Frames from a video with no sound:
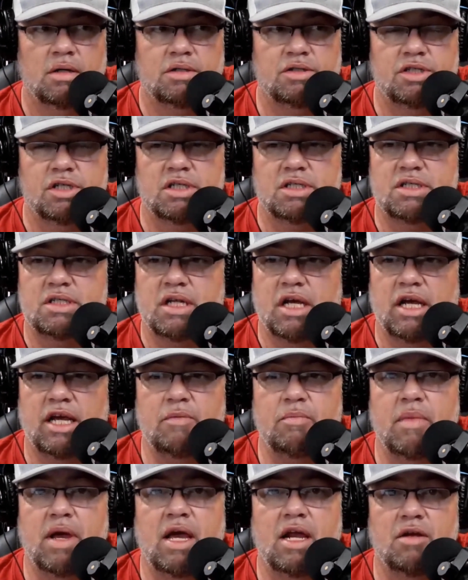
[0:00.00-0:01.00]
just a
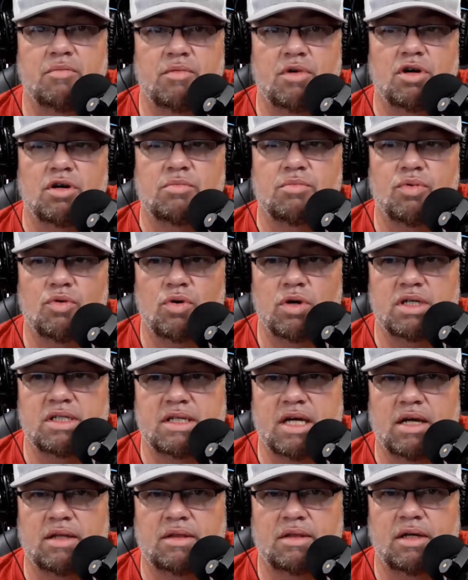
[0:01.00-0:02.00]
man among boys
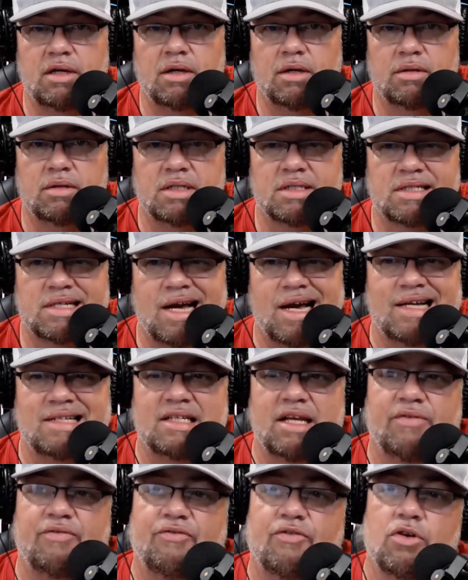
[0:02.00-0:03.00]
out there. This guy's
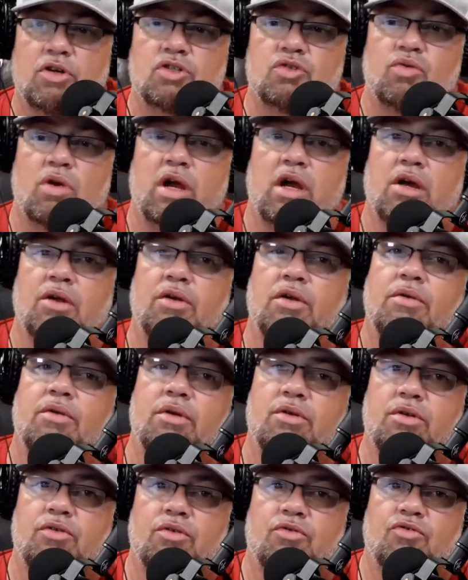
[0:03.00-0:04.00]
a first round
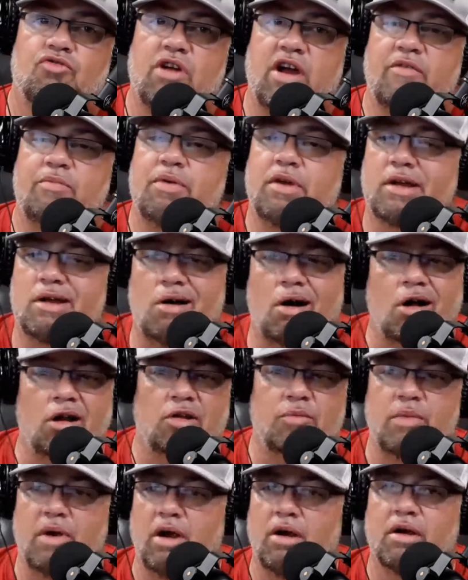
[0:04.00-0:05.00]
draft pick
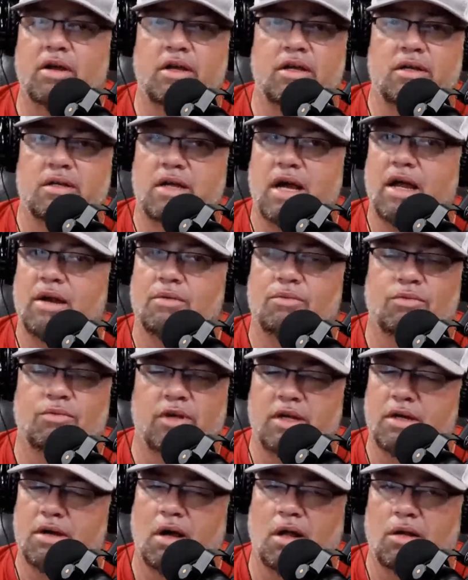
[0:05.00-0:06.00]
All American, got
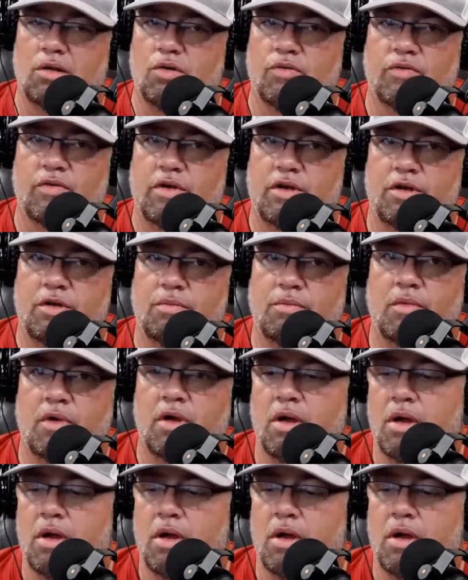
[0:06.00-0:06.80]
written all over him,